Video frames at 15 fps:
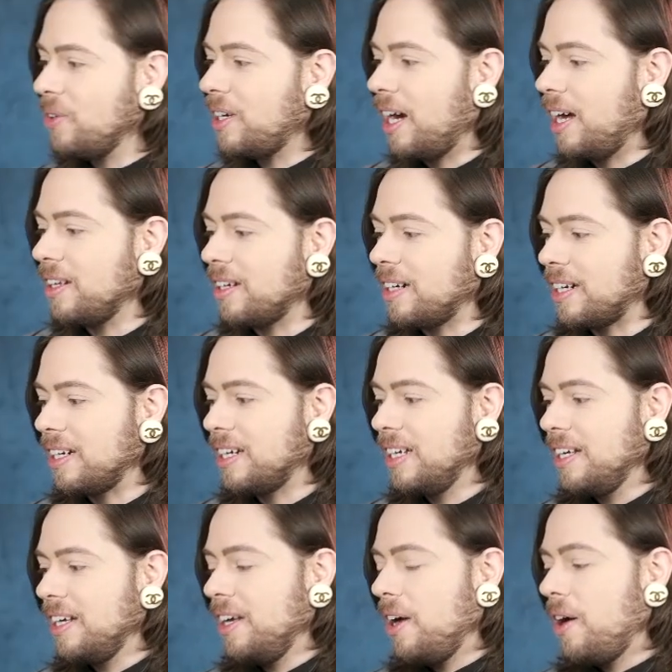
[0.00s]
color.
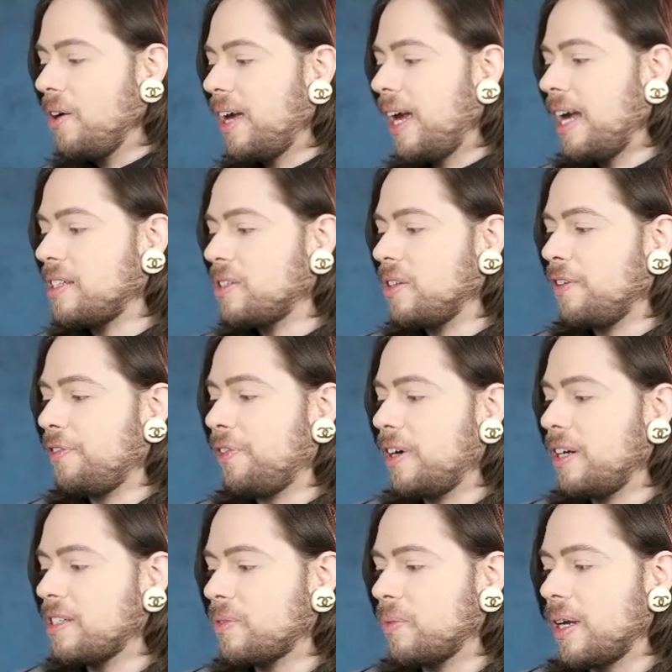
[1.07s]
Okay, so the
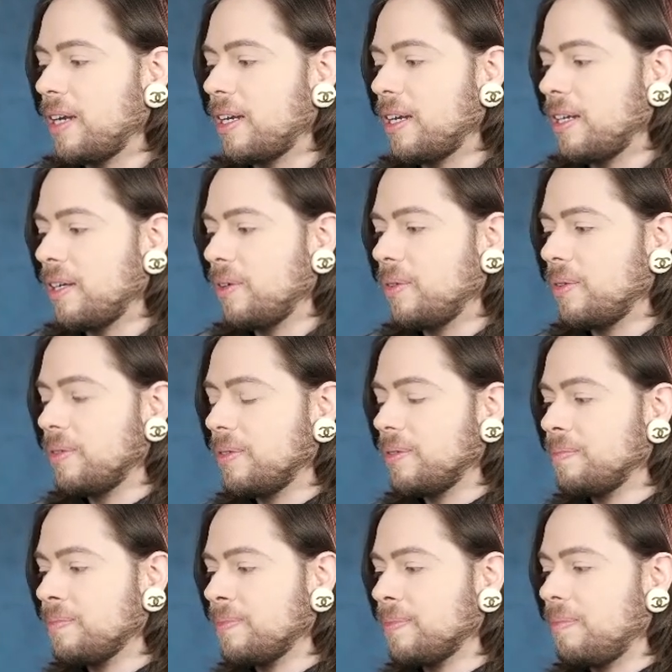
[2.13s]
first one...
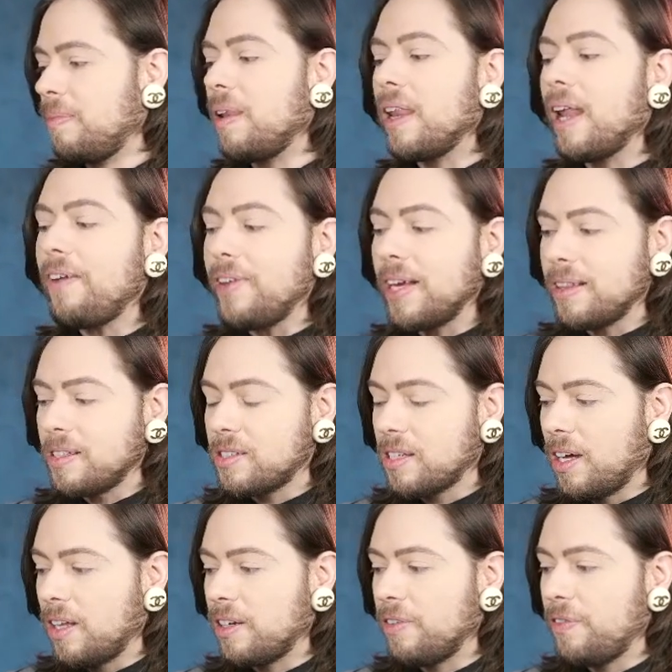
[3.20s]
loving this
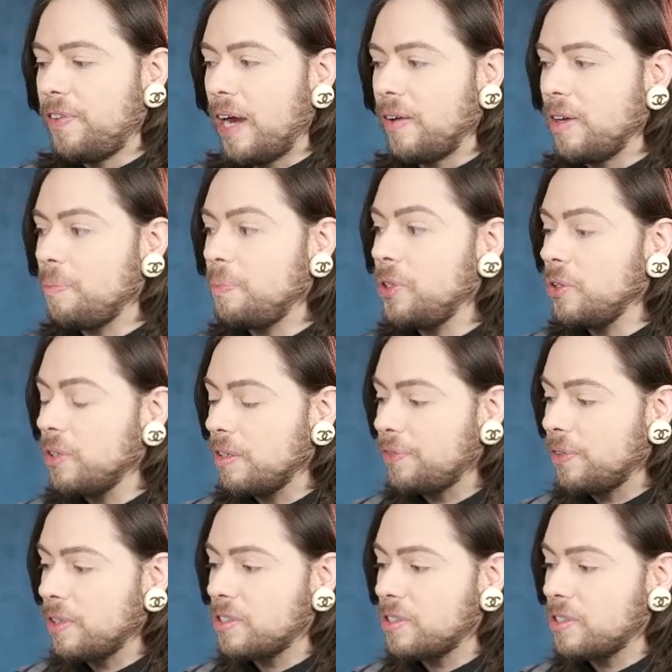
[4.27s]
color. Very beautiful,